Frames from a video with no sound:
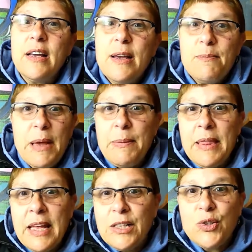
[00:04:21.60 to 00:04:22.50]
Maybe
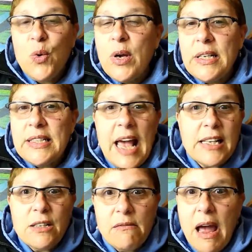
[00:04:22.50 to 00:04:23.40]
they joined
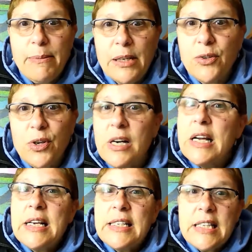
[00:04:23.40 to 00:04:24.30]
TaskRabbit or
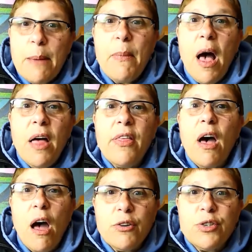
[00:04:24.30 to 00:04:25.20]
some other
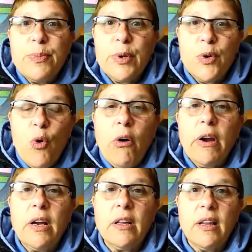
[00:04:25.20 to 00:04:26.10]

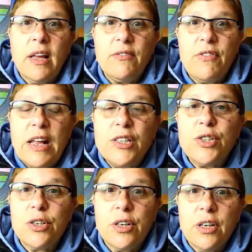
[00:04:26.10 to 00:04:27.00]
entrepreneurial
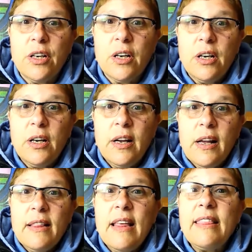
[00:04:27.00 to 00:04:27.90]
adventure
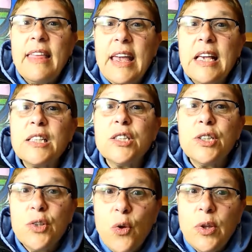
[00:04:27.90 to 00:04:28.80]
that they can
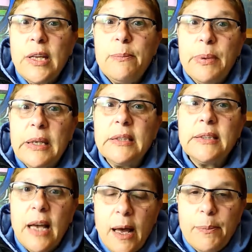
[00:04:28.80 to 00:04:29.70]
slowly build
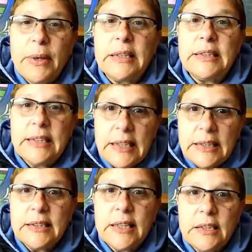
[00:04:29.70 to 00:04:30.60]
up
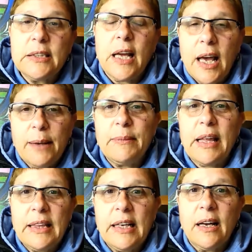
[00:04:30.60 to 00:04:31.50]
until such time
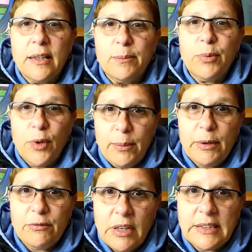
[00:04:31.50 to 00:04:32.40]
that the unemployment
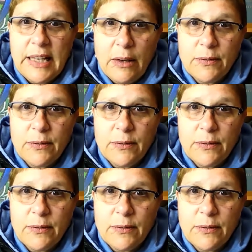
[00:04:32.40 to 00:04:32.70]
runs out.